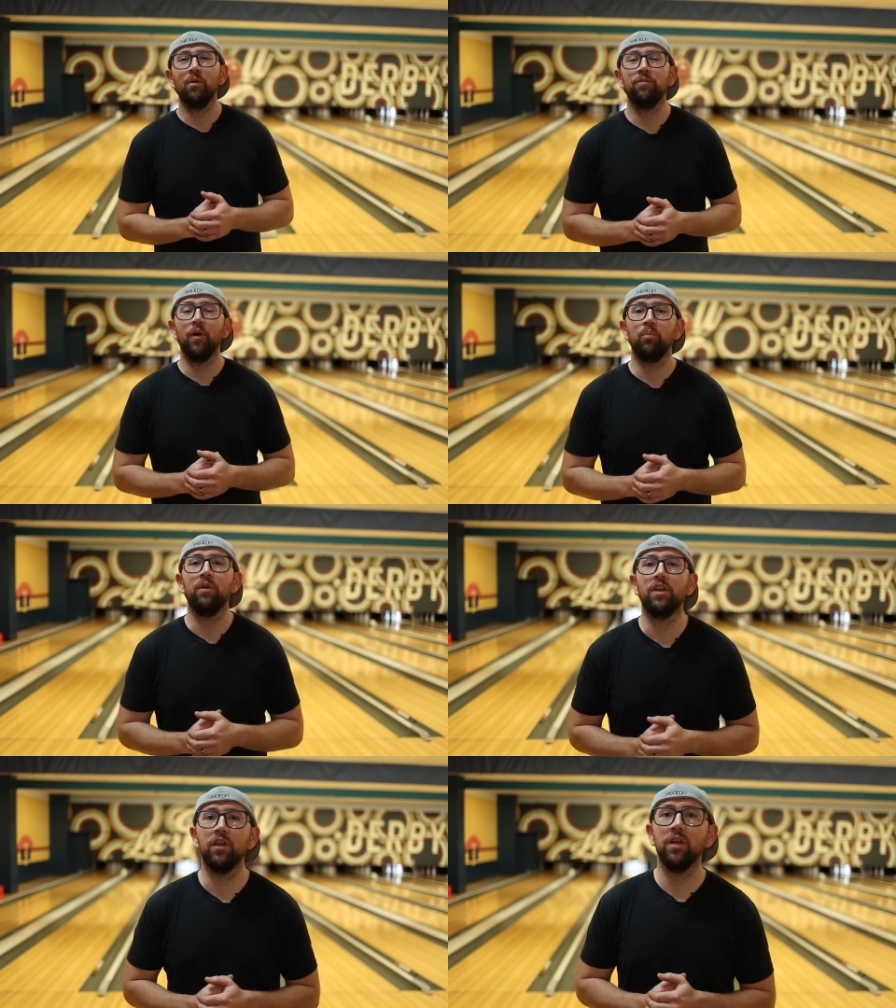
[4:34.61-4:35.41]
one felt
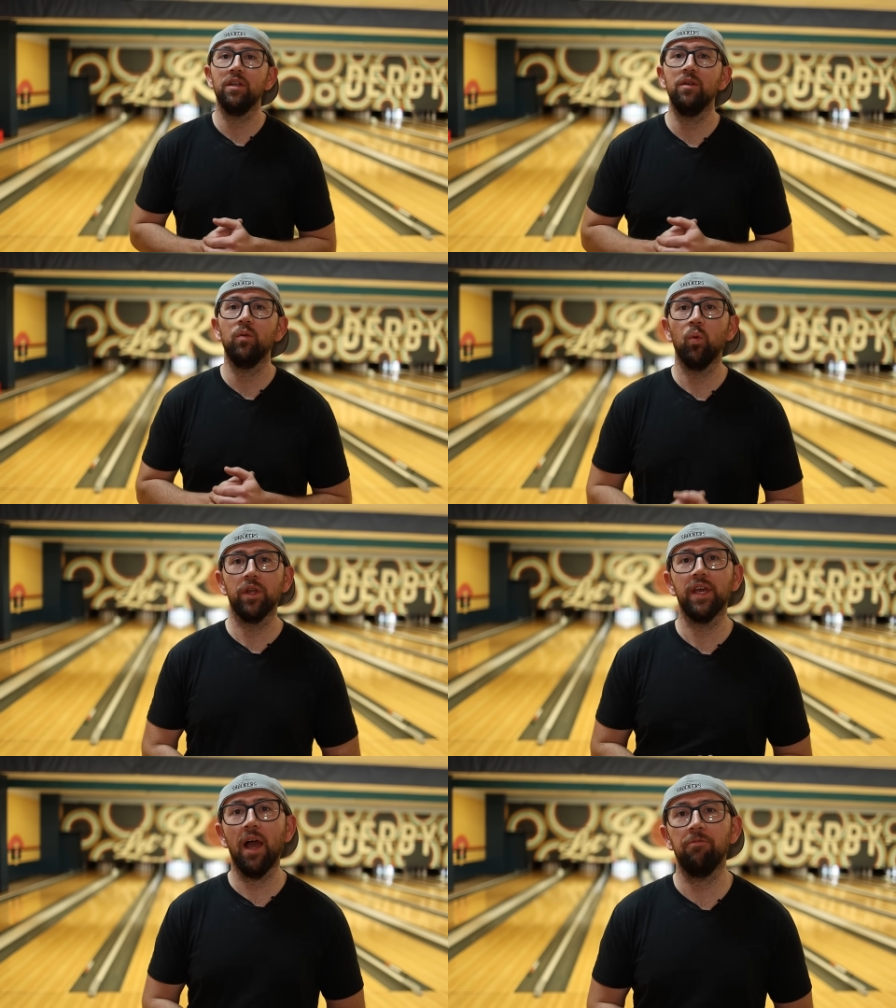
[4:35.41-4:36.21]
pretty good. What
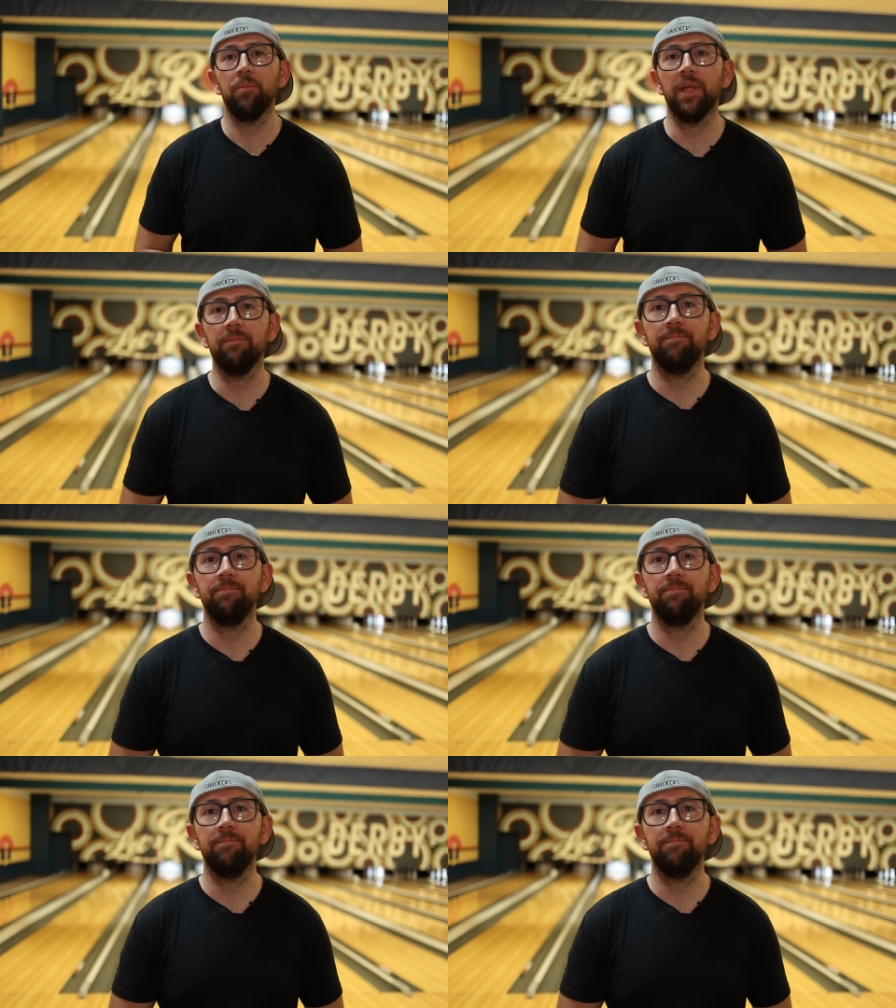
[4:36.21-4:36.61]
do you got for me?